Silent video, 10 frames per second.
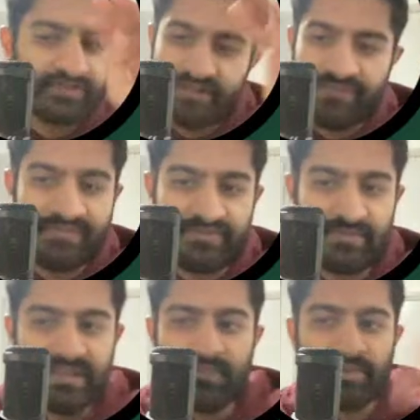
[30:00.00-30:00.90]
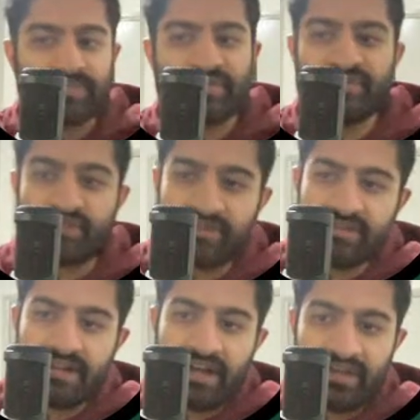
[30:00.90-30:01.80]
definitely for me, Brimson you
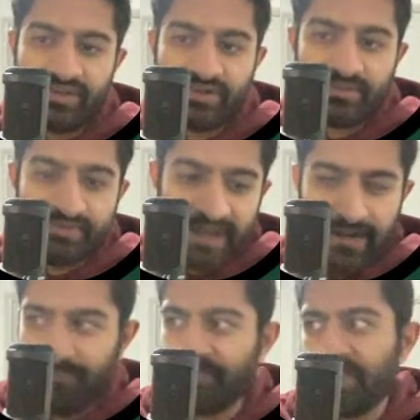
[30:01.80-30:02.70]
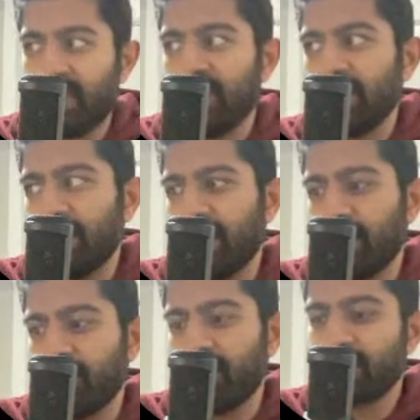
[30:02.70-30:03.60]
could move out.
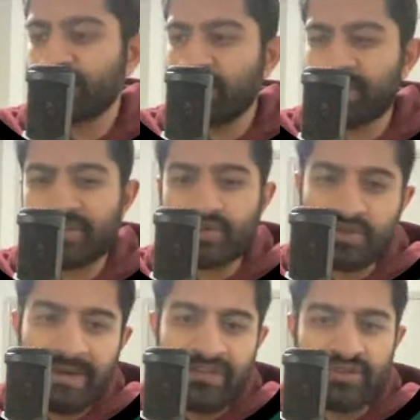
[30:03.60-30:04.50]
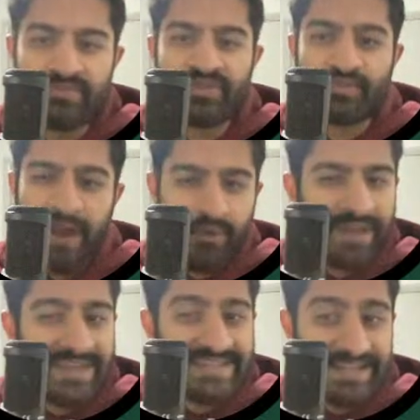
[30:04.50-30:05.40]
That's all I wanted to talk about in terms of the round
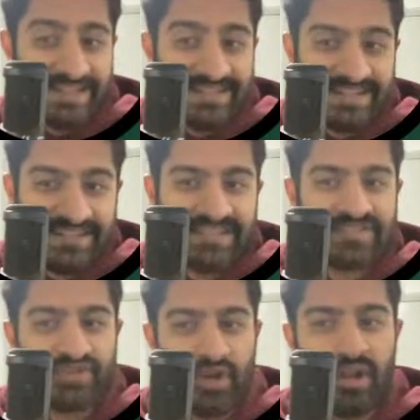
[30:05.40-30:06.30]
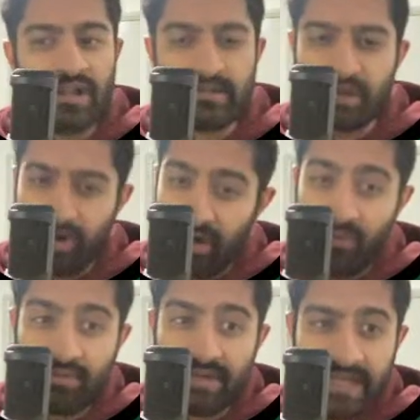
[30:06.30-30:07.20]
18 centers. There's not a
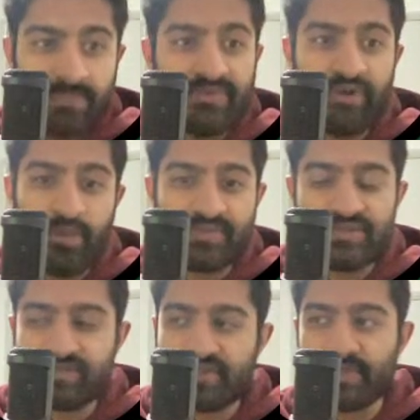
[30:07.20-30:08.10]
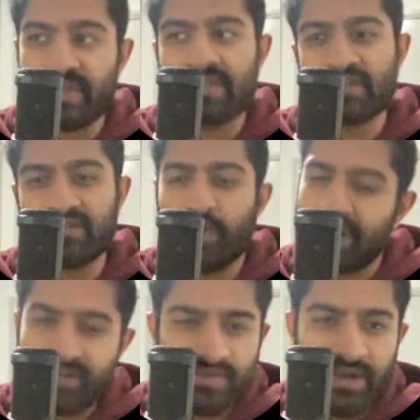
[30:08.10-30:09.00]
whole heap of options this week.
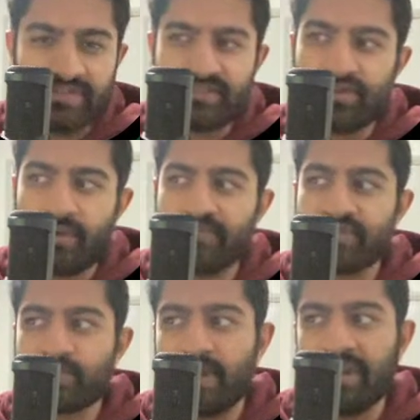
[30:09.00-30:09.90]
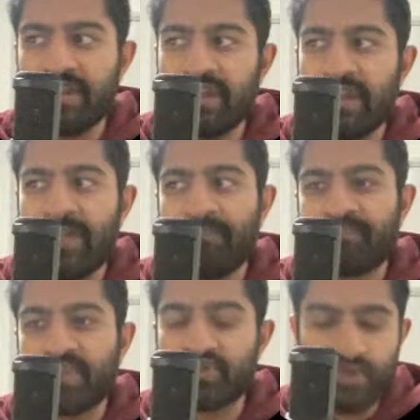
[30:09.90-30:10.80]
Nwangani Tuasi is the obvious one.
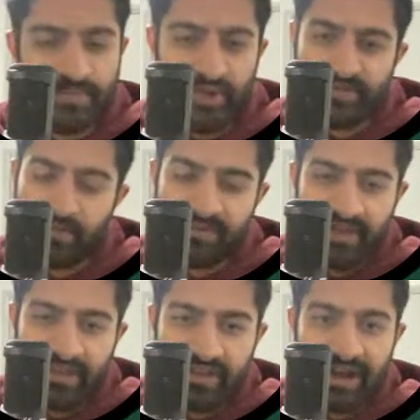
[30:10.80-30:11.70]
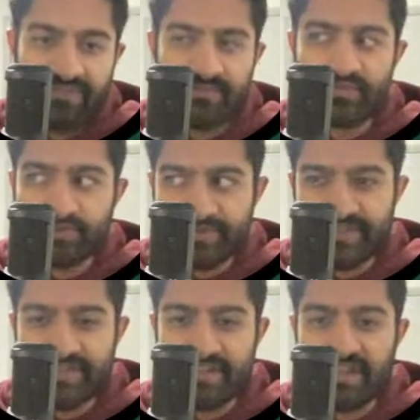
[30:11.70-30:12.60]
Tupou is probably the other guy from the
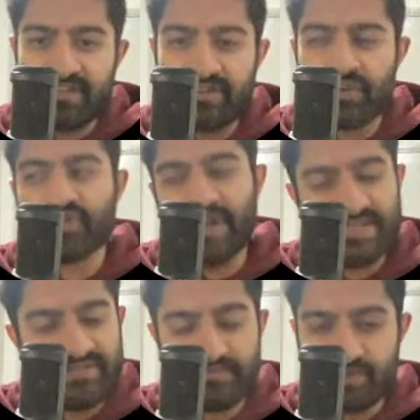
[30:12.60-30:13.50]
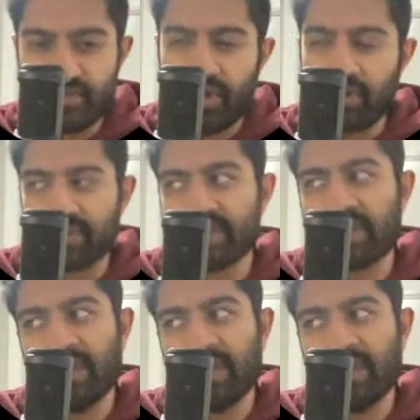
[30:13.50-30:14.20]
Roosters, and then you got Tracy from the Dogs.